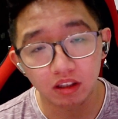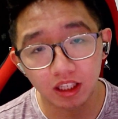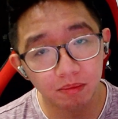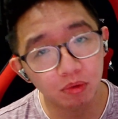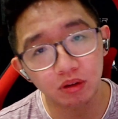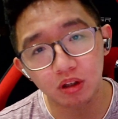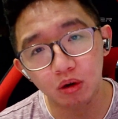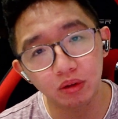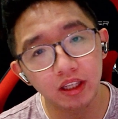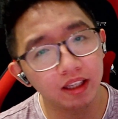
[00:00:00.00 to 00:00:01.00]
Keep on
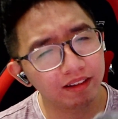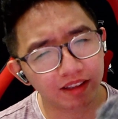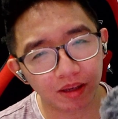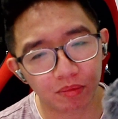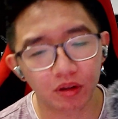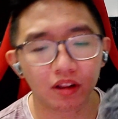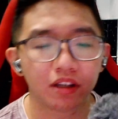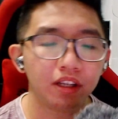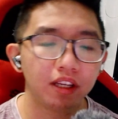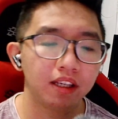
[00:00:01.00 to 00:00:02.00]
coding, keep on
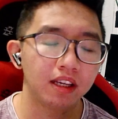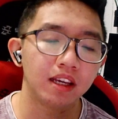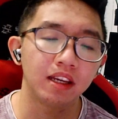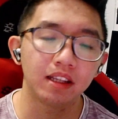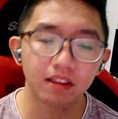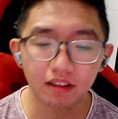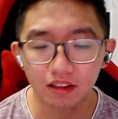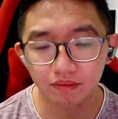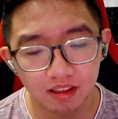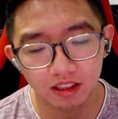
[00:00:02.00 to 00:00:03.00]
learning, and
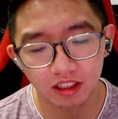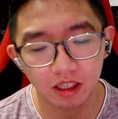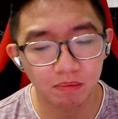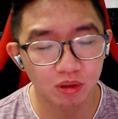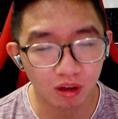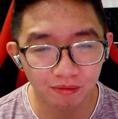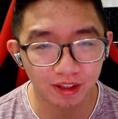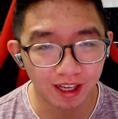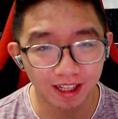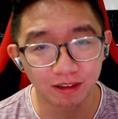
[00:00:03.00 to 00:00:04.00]
keep
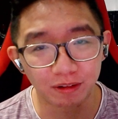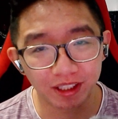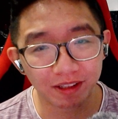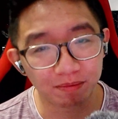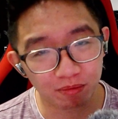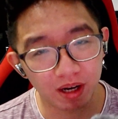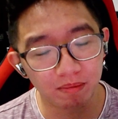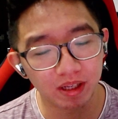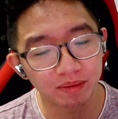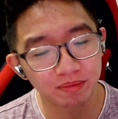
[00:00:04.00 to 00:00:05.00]
solving algorithm
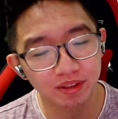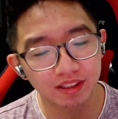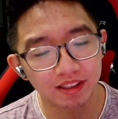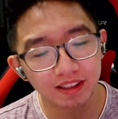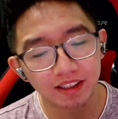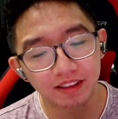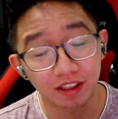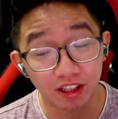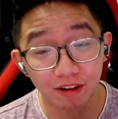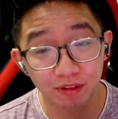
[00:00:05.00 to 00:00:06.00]
problems. The
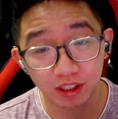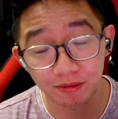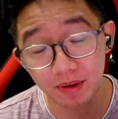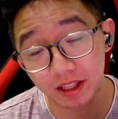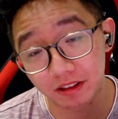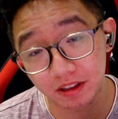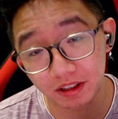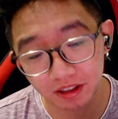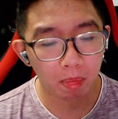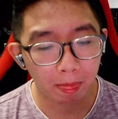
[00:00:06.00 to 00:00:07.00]
tougher, the better.
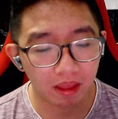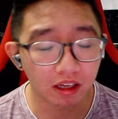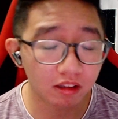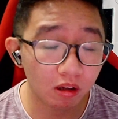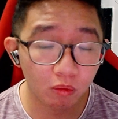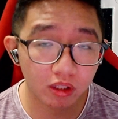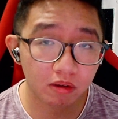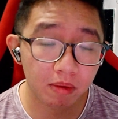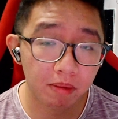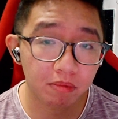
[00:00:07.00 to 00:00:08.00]
And always
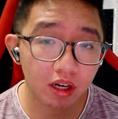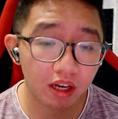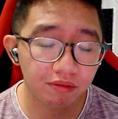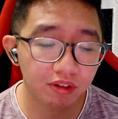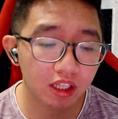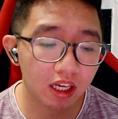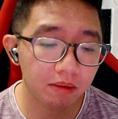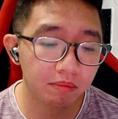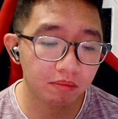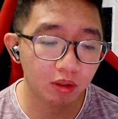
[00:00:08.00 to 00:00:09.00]
remember every
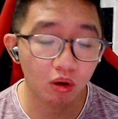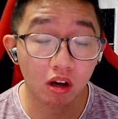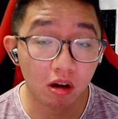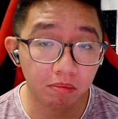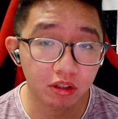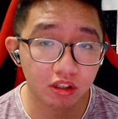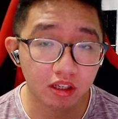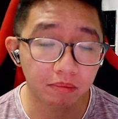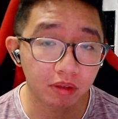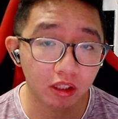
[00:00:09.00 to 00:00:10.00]
time you accomplish
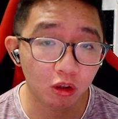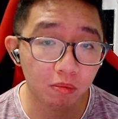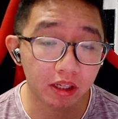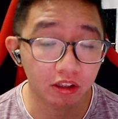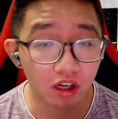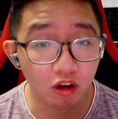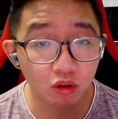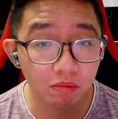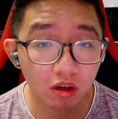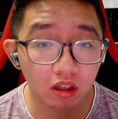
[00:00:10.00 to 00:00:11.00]
something, no matter how
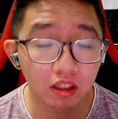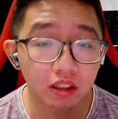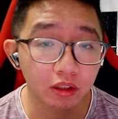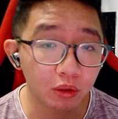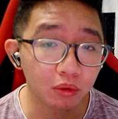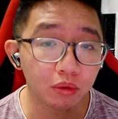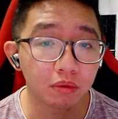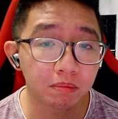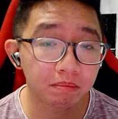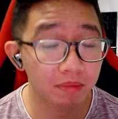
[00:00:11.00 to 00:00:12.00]
small, you
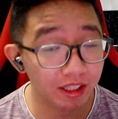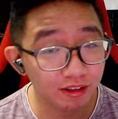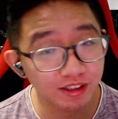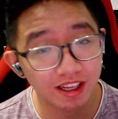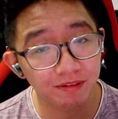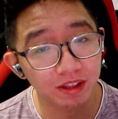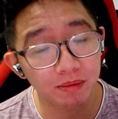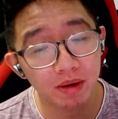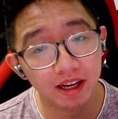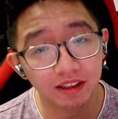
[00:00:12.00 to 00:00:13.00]
pat yourself in the
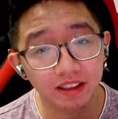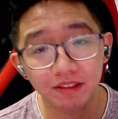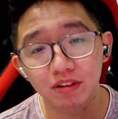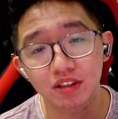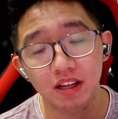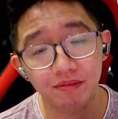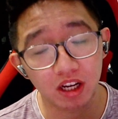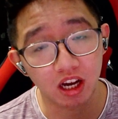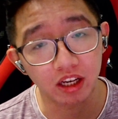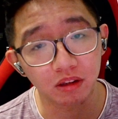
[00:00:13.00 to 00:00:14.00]
back, give yourself a
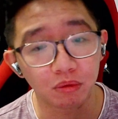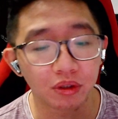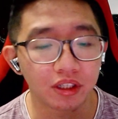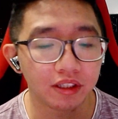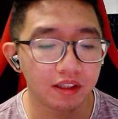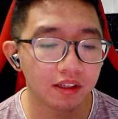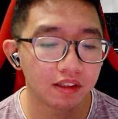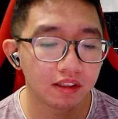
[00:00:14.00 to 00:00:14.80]
kind word